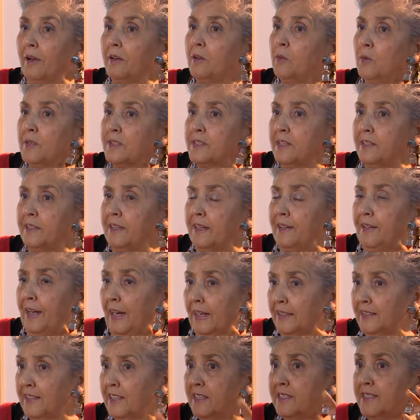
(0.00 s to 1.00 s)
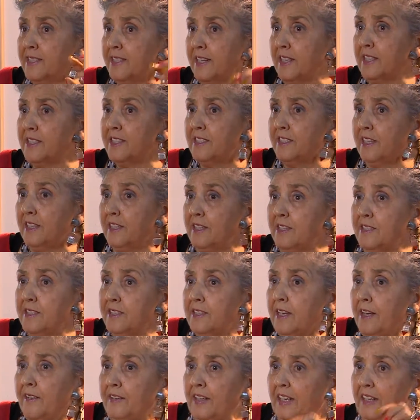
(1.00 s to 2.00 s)
it was in the
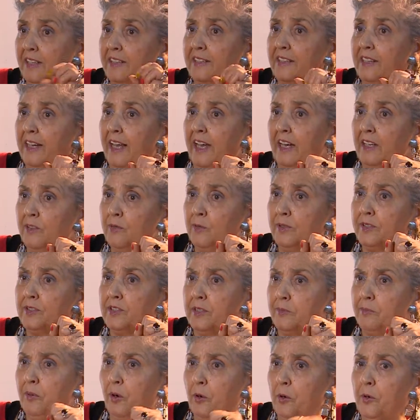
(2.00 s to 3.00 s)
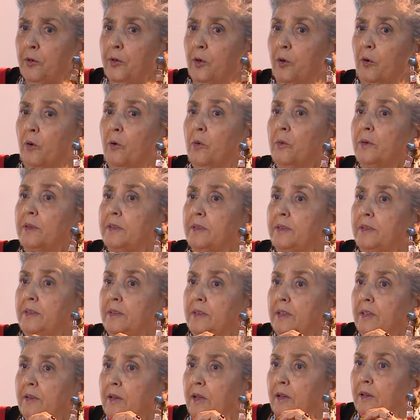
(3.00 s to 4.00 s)
1960s that Edward de Bono
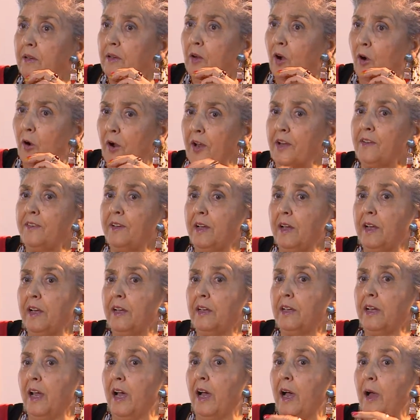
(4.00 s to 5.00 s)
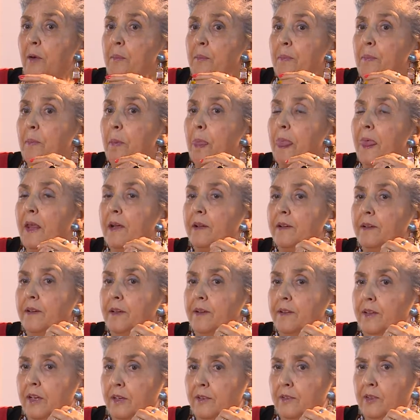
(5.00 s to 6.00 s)
coined the
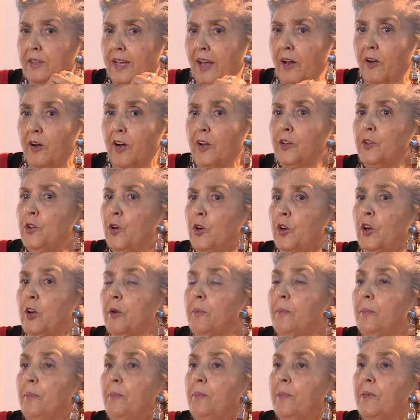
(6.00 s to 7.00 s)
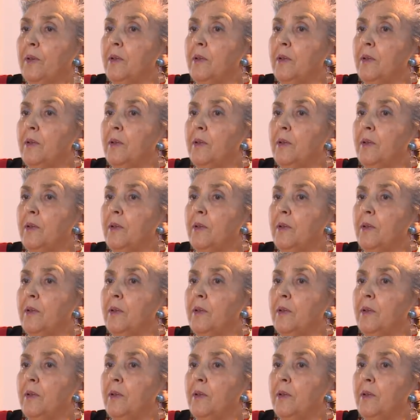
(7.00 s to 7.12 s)
term